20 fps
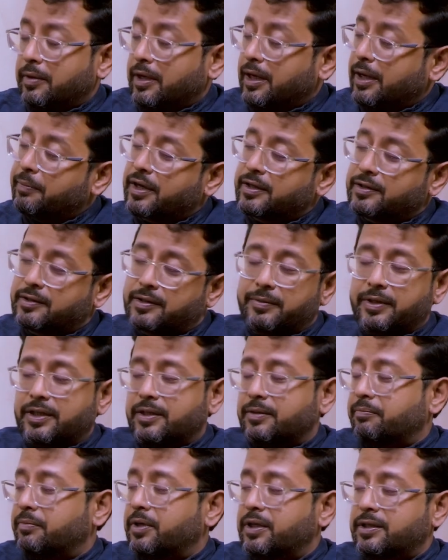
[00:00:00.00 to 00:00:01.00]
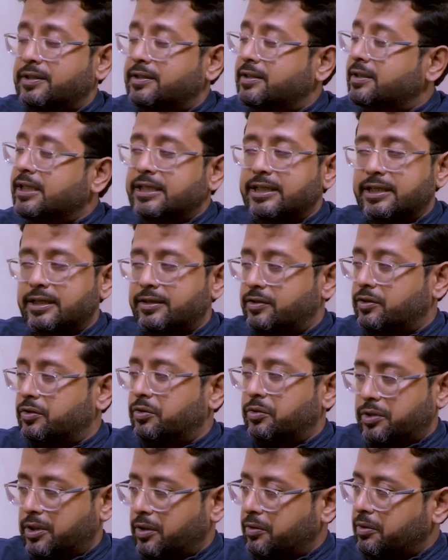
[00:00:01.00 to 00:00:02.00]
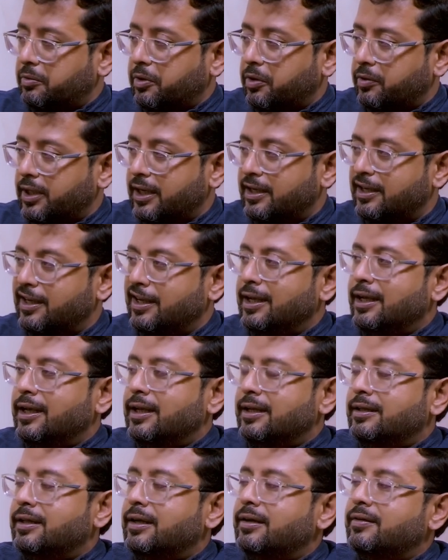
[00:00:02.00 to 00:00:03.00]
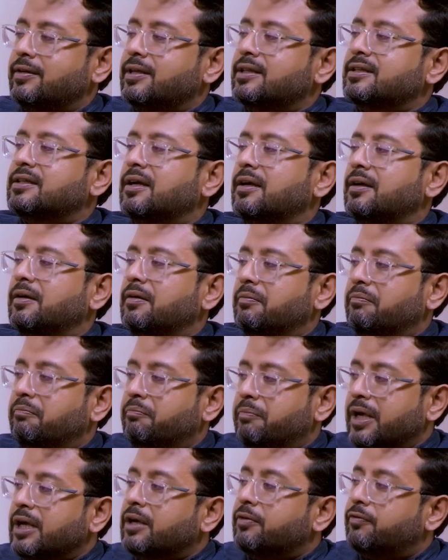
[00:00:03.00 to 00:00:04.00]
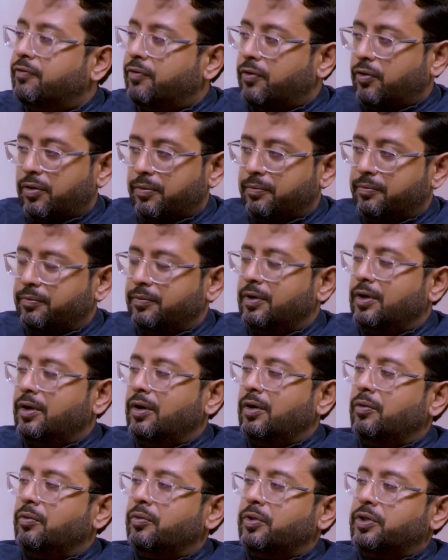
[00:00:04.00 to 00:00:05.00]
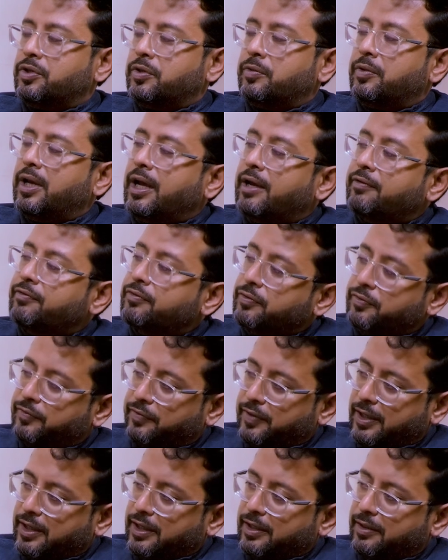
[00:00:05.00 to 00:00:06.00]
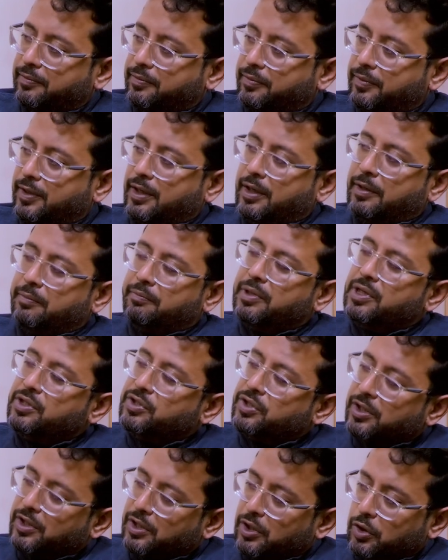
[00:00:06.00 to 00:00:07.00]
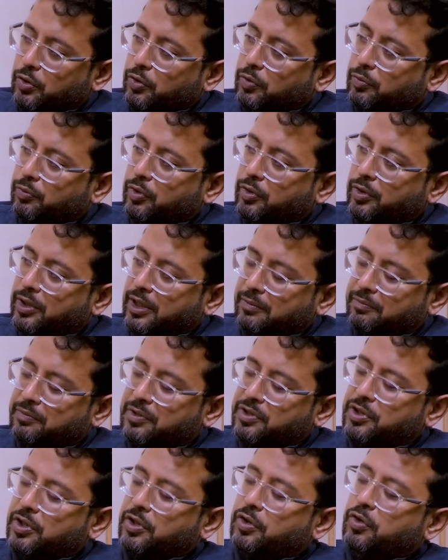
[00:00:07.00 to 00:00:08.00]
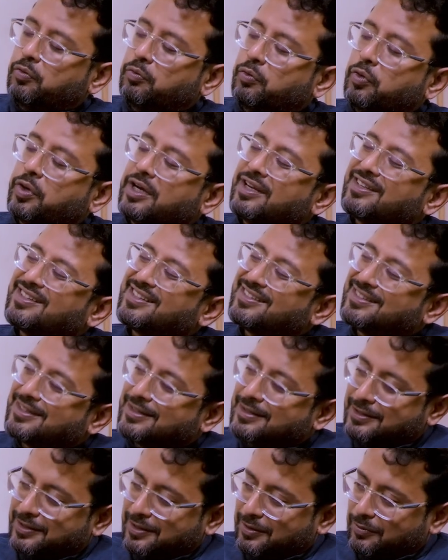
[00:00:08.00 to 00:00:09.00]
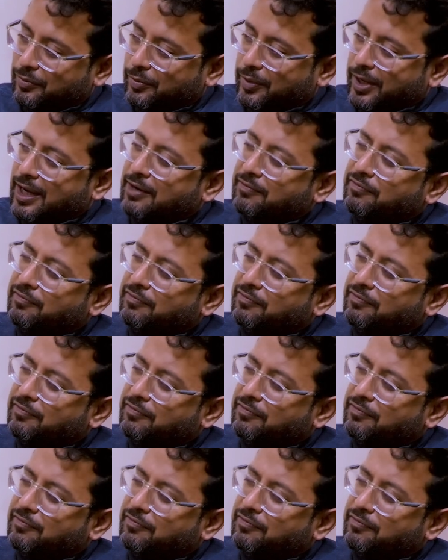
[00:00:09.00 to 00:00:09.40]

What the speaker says: But it's tedious, no doubt about that. There is a big form which you will have to fill up, pitching your book in a certain way.